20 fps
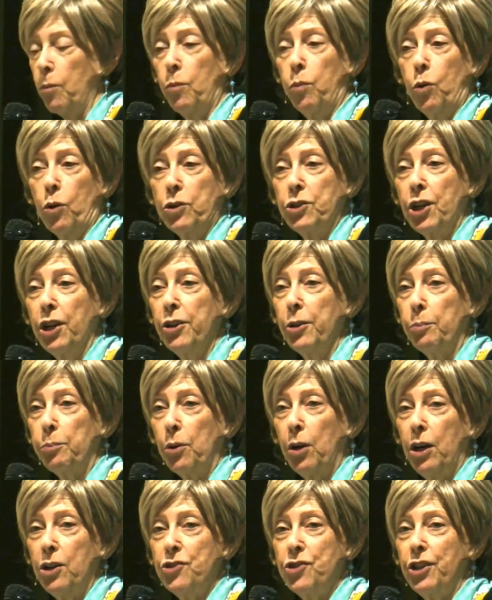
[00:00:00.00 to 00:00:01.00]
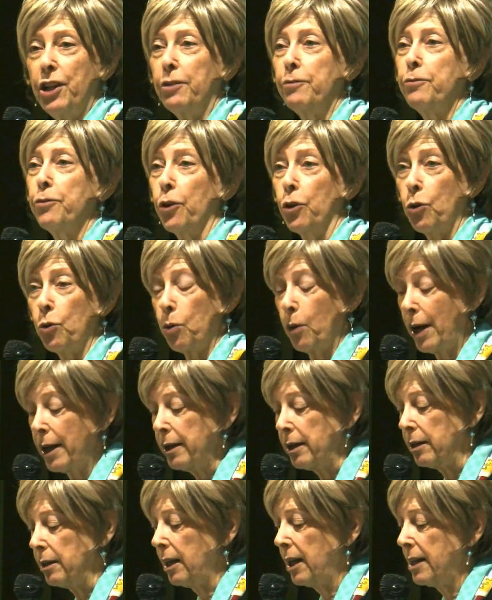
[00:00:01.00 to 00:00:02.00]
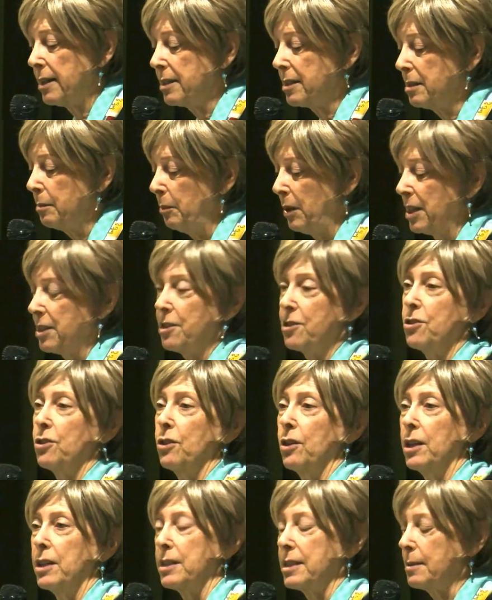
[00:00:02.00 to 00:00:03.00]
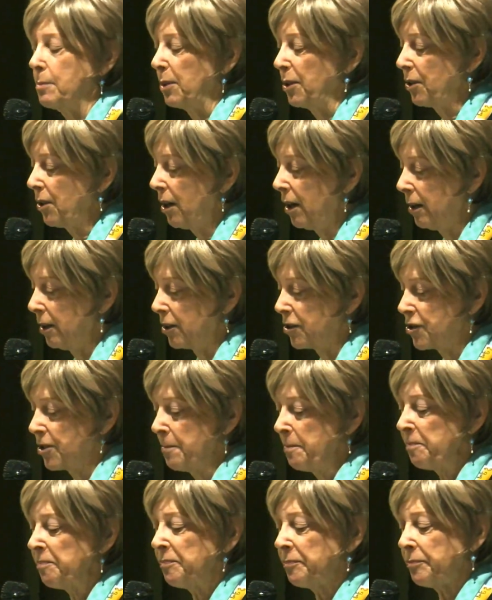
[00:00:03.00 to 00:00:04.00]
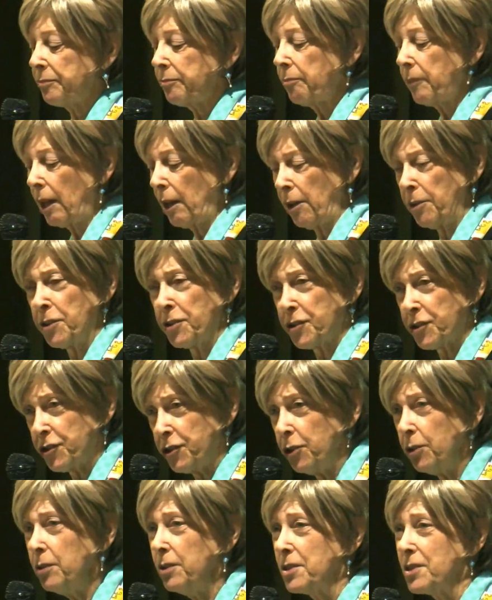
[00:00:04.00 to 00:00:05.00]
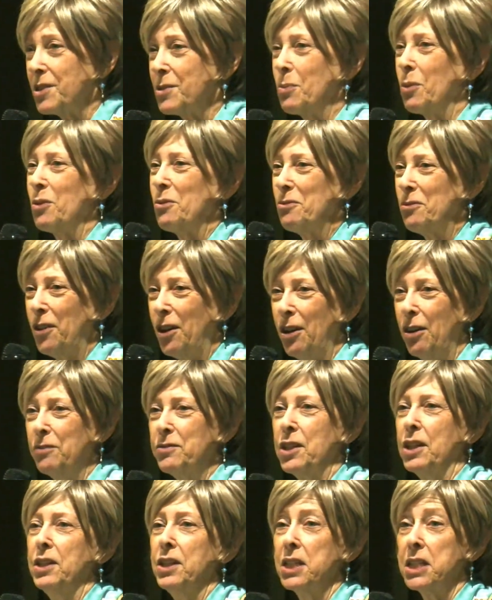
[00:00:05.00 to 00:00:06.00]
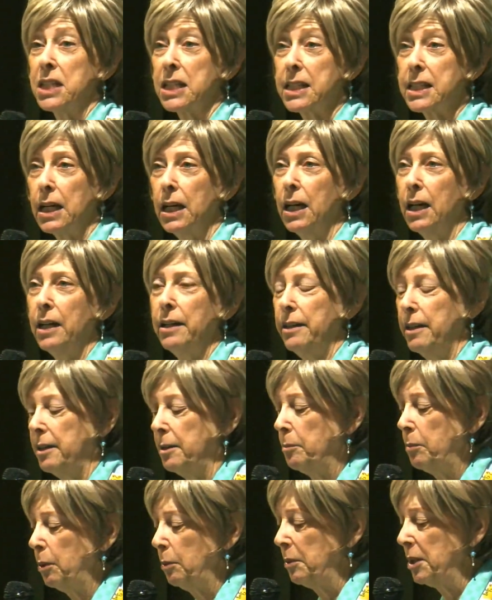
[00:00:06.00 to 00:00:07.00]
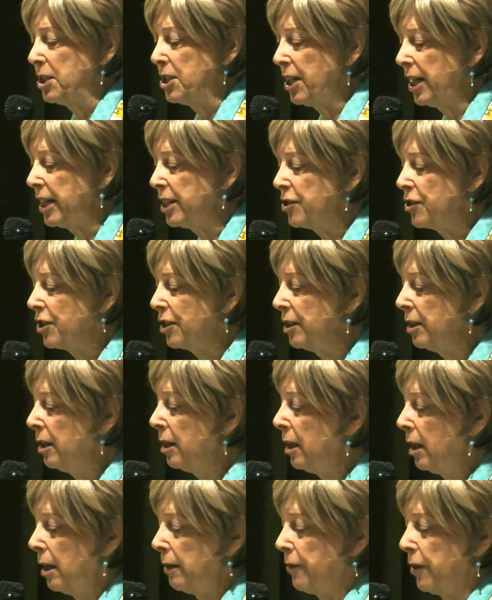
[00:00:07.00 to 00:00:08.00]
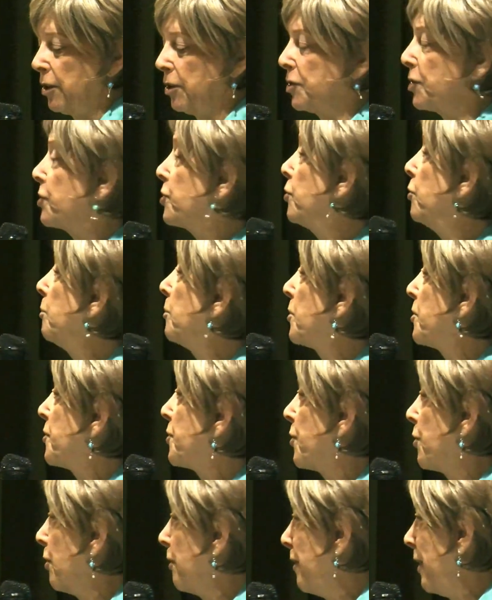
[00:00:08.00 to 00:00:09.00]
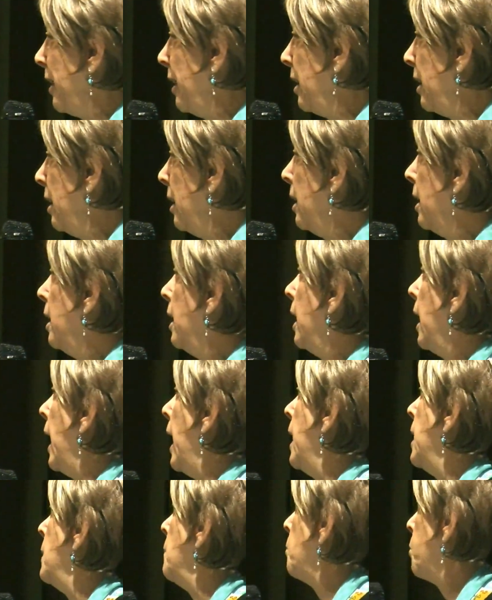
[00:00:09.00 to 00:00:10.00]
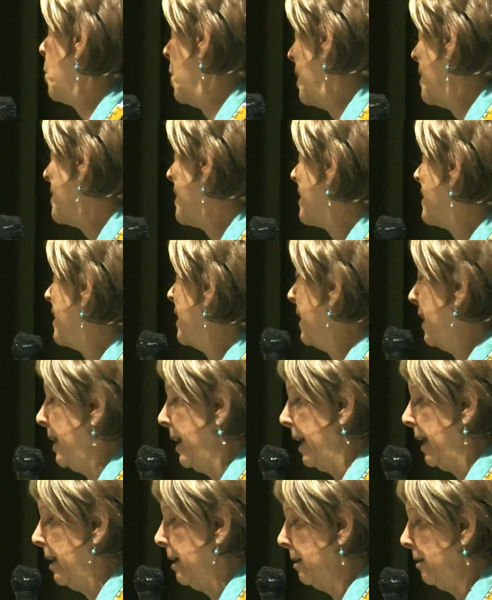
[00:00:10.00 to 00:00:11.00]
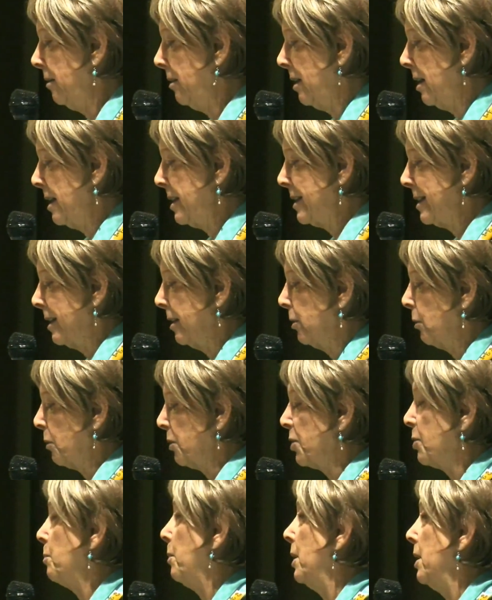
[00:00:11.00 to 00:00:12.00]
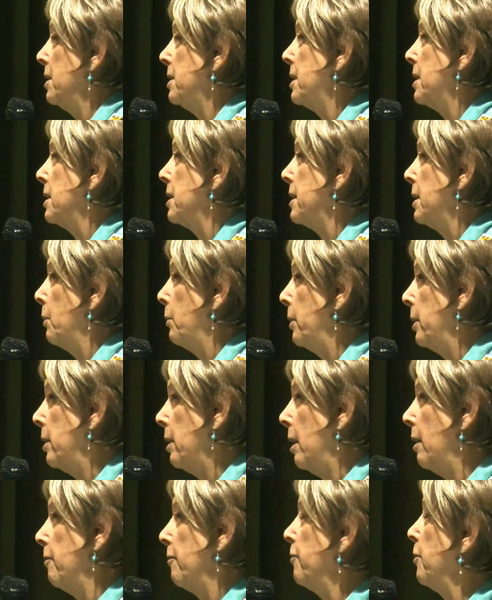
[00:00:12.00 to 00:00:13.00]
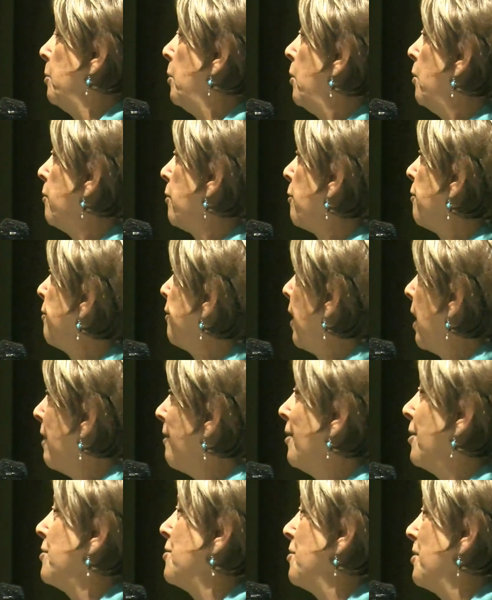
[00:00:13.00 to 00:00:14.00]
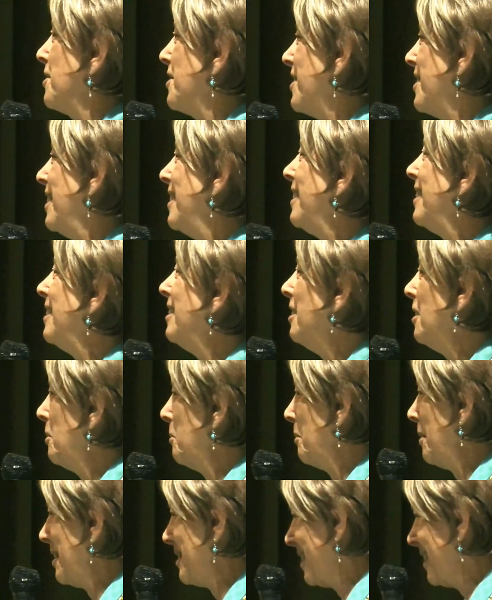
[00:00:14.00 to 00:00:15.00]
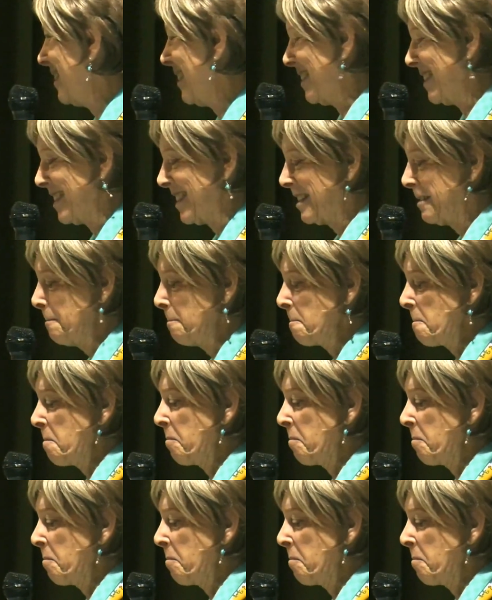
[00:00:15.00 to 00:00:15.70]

worked on the project for credit last semester at Smith College. The students were involved in the design and implementation of a consumer survey and in processing and analyzing the responses that we got from over 500 city residents.